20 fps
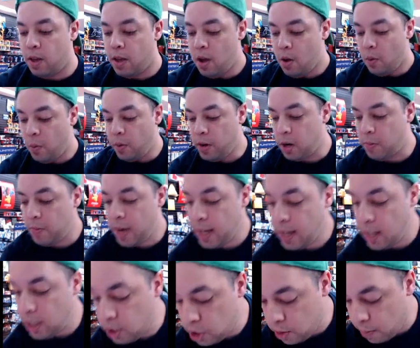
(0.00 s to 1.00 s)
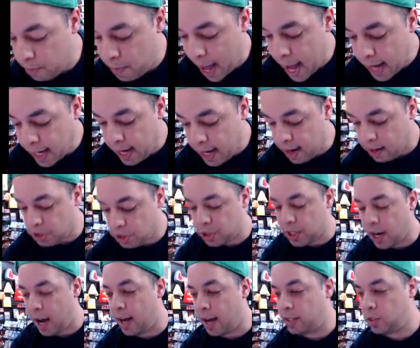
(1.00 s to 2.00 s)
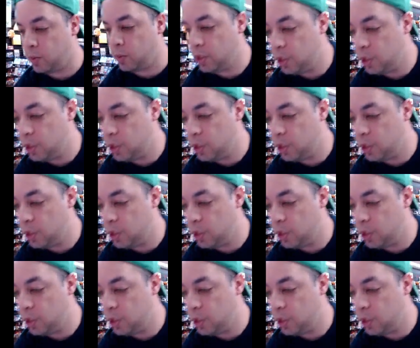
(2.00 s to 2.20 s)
When you're making backhand shots,